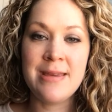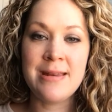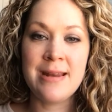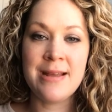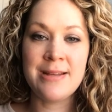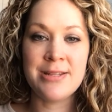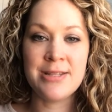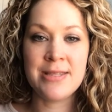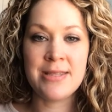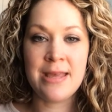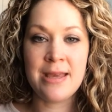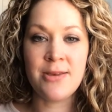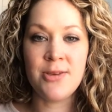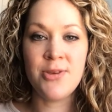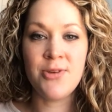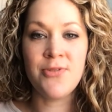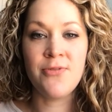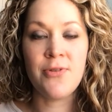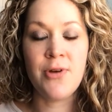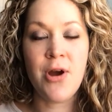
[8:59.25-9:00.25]
And I just thank
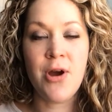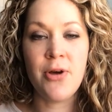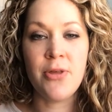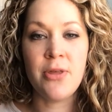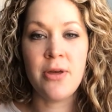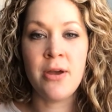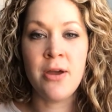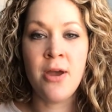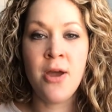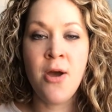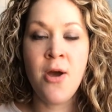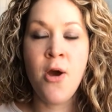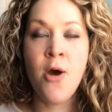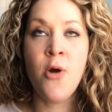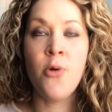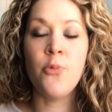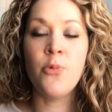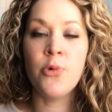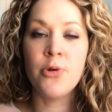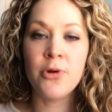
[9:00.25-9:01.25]
you for all the
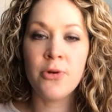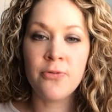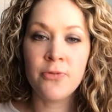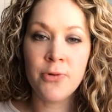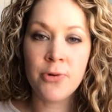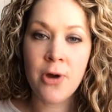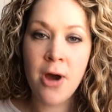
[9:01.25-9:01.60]
wonderful